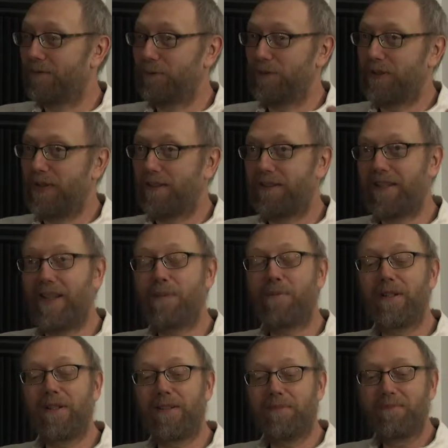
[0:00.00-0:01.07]
with that
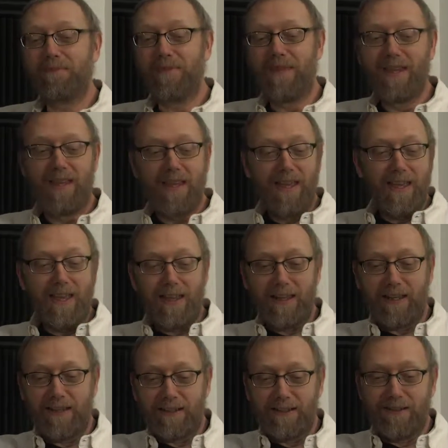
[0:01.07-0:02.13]
camera there.
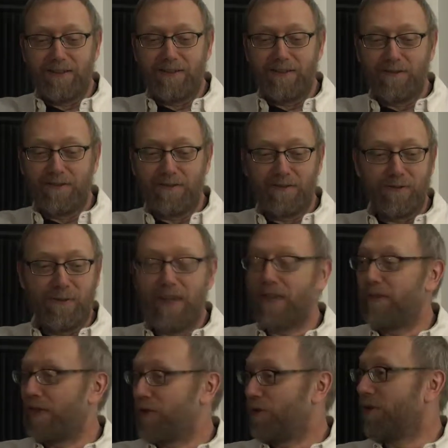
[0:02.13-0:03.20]
And
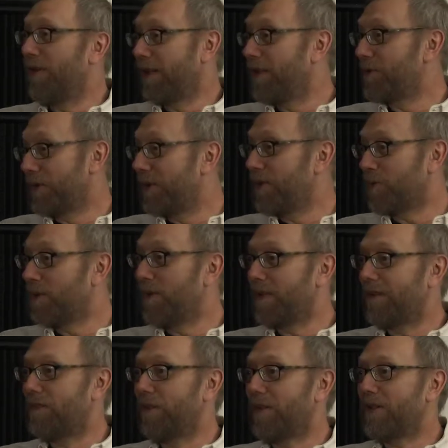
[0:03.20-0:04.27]
then the journal entry disappeared,
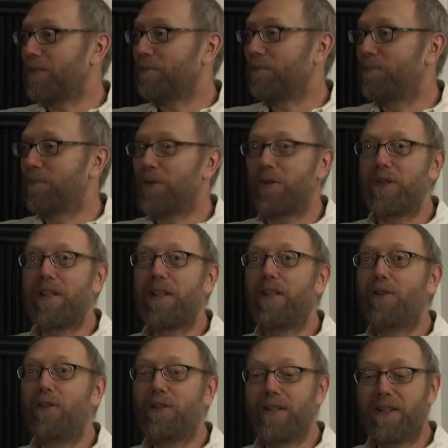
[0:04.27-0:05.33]
of course. So
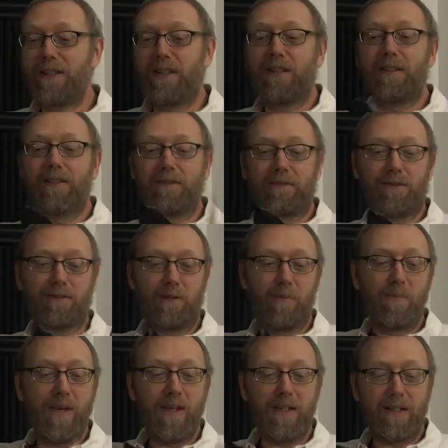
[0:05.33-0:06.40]
the only thing
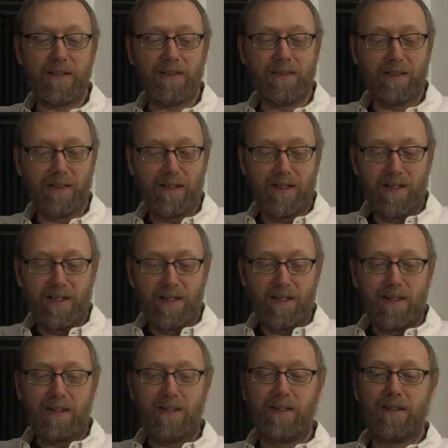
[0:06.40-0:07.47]
remaining
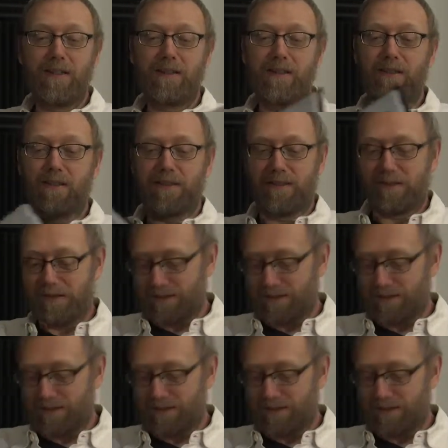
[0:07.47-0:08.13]
is